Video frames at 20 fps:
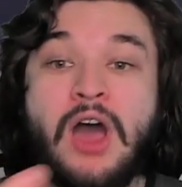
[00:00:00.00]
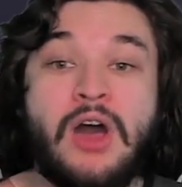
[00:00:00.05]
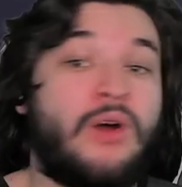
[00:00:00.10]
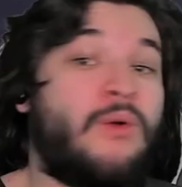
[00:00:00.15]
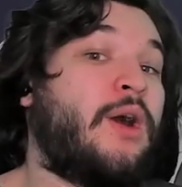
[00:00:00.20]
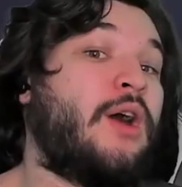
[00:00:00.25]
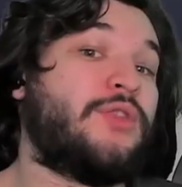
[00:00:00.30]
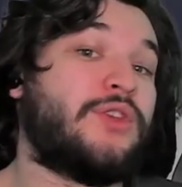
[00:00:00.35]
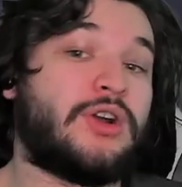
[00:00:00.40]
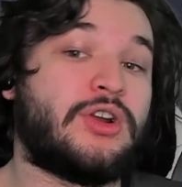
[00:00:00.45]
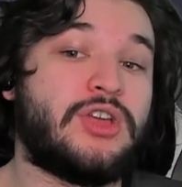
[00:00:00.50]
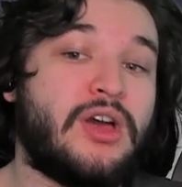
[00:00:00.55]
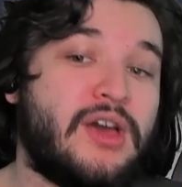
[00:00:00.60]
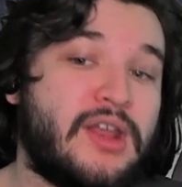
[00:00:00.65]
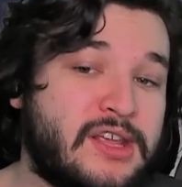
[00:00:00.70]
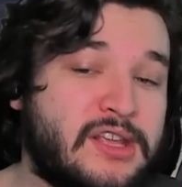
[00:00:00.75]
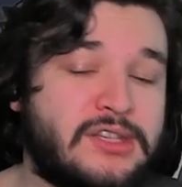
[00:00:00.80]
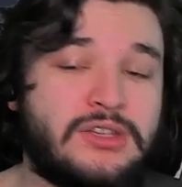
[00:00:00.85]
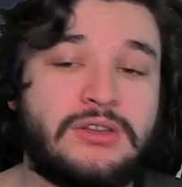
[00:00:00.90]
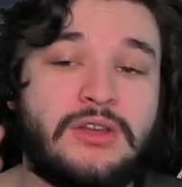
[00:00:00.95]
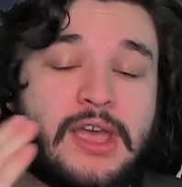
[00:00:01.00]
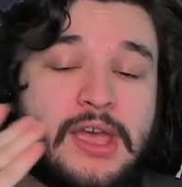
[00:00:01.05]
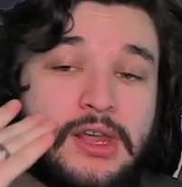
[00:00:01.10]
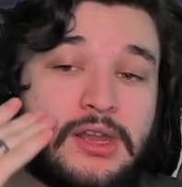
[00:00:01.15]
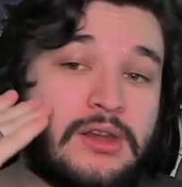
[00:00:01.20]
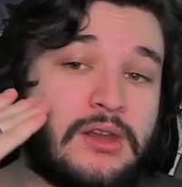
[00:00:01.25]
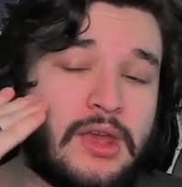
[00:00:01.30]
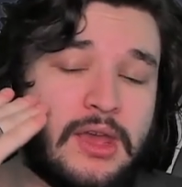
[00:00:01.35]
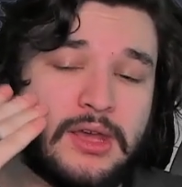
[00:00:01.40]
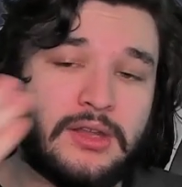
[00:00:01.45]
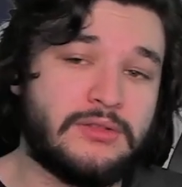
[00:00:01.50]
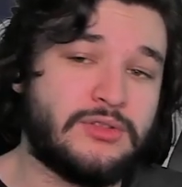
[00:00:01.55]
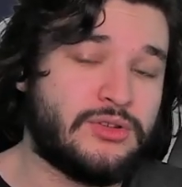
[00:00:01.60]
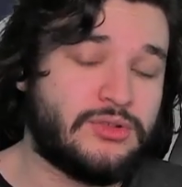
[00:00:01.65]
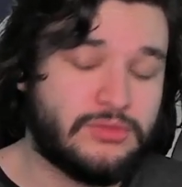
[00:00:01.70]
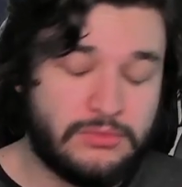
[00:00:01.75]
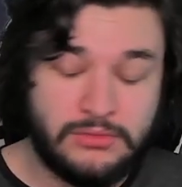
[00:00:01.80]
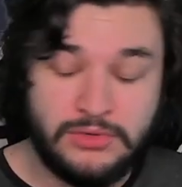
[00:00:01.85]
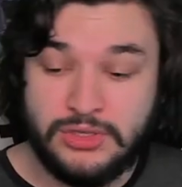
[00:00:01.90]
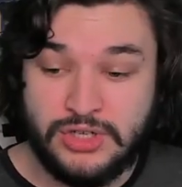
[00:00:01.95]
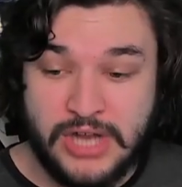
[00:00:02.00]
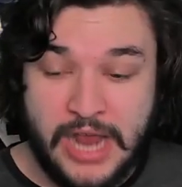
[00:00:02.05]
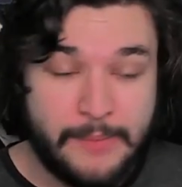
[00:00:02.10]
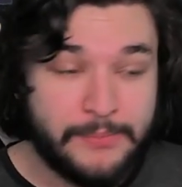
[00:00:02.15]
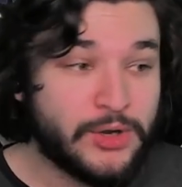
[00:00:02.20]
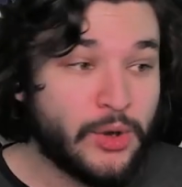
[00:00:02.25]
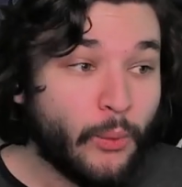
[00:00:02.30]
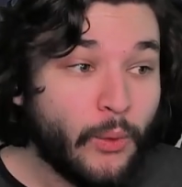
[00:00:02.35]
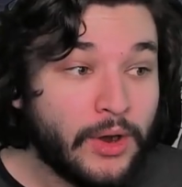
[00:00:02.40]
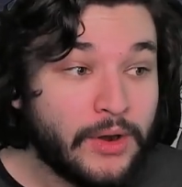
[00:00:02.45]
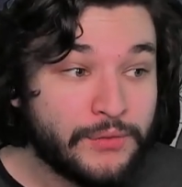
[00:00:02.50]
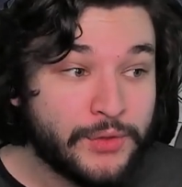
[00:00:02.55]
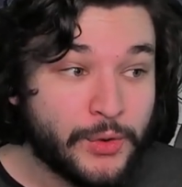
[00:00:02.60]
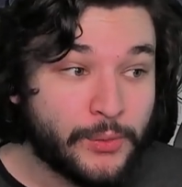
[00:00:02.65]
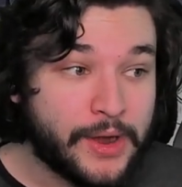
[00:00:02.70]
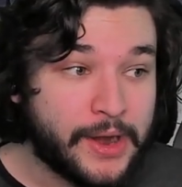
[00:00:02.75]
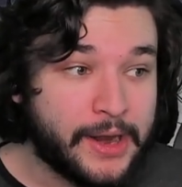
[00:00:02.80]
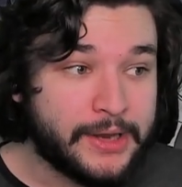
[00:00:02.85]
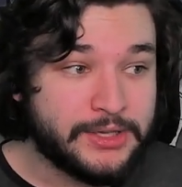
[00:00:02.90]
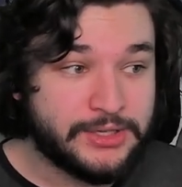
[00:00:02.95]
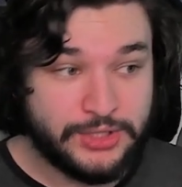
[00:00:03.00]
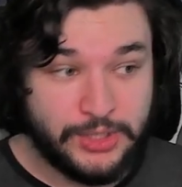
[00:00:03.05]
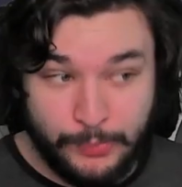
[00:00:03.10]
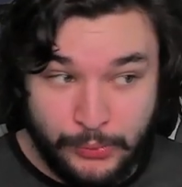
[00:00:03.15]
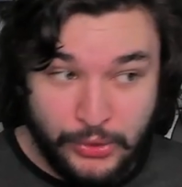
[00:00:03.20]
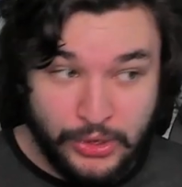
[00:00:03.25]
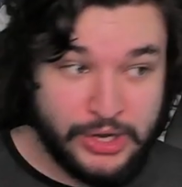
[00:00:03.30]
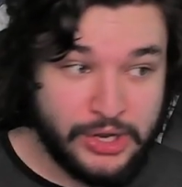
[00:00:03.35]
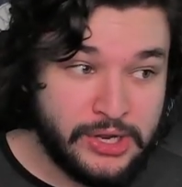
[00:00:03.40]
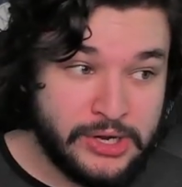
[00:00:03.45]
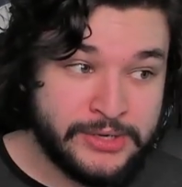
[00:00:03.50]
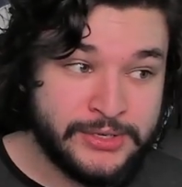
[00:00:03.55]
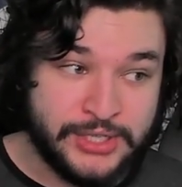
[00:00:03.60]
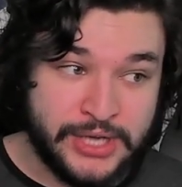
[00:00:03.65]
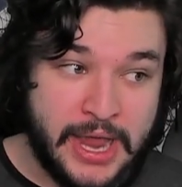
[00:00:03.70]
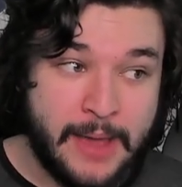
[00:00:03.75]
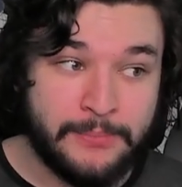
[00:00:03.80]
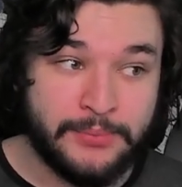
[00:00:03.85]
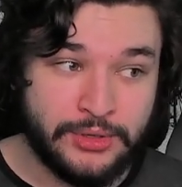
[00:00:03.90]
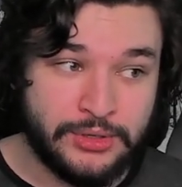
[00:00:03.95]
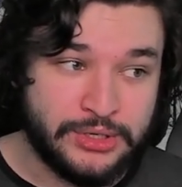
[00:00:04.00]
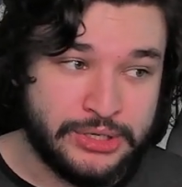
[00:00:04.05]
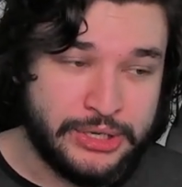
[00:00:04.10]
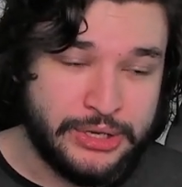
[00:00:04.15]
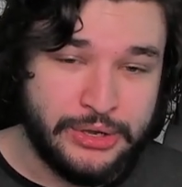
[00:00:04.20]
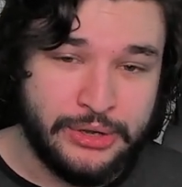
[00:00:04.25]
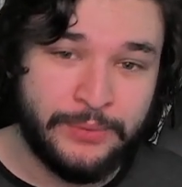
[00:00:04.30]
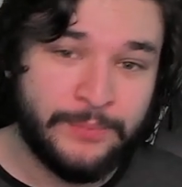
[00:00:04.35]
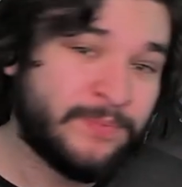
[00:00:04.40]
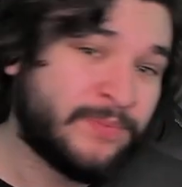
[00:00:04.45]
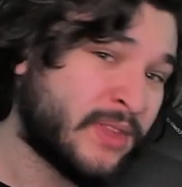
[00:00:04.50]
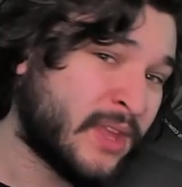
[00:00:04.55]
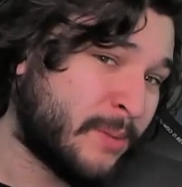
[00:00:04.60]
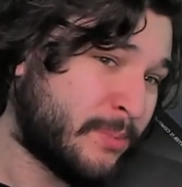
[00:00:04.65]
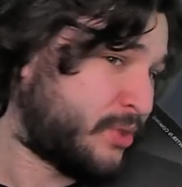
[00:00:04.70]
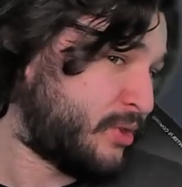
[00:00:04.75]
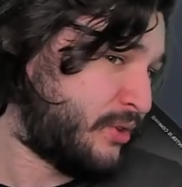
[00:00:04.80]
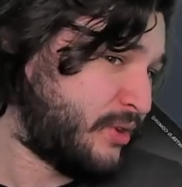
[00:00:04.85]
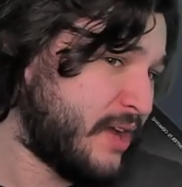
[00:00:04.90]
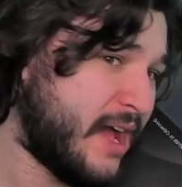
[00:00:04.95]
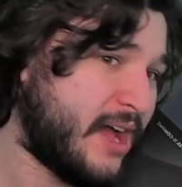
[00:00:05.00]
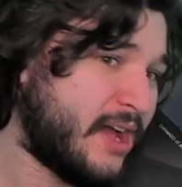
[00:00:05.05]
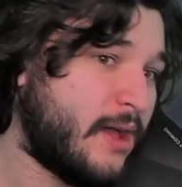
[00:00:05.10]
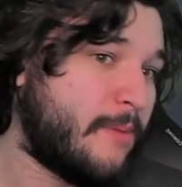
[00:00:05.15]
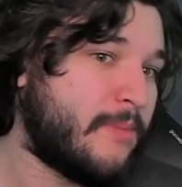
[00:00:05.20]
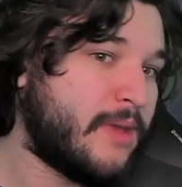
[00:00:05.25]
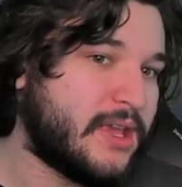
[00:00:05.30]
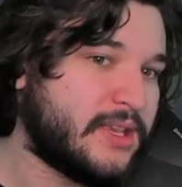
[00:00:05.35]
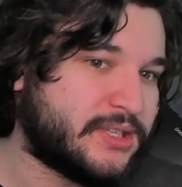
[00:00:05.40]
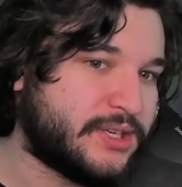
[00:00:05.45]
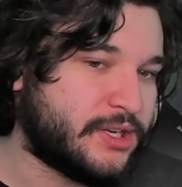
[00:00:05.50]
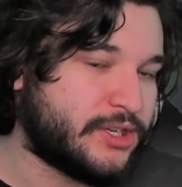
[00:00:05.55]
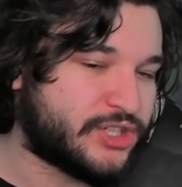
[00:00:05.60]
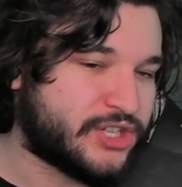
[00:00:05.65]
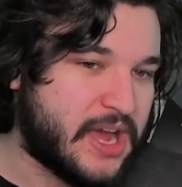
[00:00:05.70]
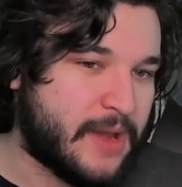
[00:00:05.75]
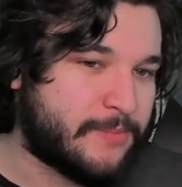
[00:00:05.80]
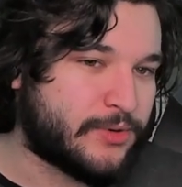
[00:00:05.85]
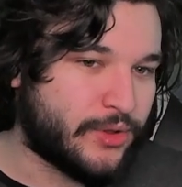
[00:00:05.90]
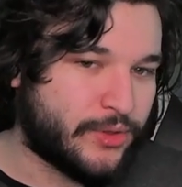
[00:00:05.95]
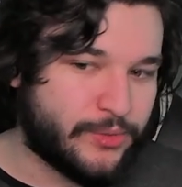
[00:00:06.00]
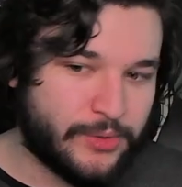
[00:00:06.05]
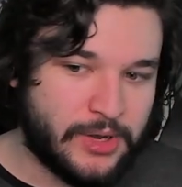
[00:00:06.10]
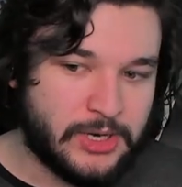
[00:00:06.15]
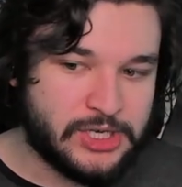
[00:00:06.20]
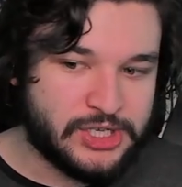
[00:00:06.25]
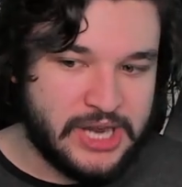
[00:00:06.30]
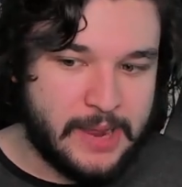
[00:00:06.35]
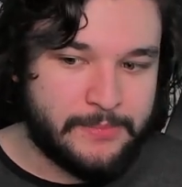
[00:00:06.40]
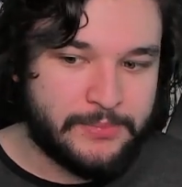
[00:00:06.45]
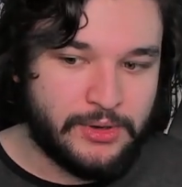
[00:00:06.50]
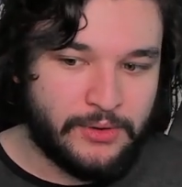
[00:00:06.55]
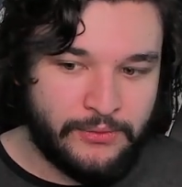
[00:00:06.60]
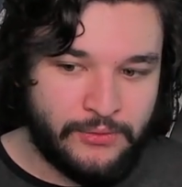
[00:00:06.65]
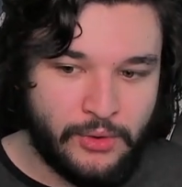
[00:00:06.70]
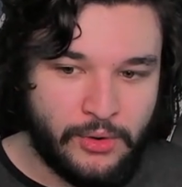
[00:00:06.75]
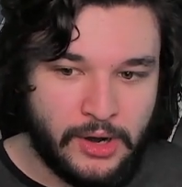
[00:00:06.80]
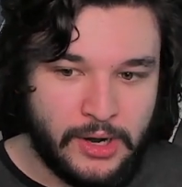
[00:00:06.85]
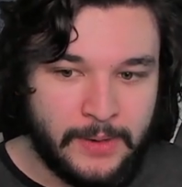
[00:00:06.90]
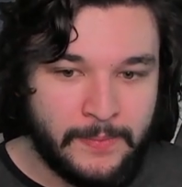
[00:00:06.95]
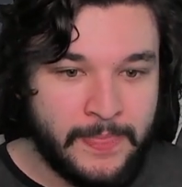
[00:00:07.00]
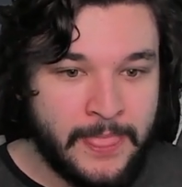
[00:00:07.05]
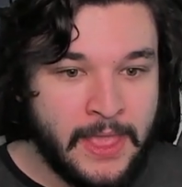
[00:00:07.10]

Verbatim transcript: Well, they're good in, in, in chapter one of the raids. They're pretty good in chapter two, but they're not amazing in chapter three or chapter four.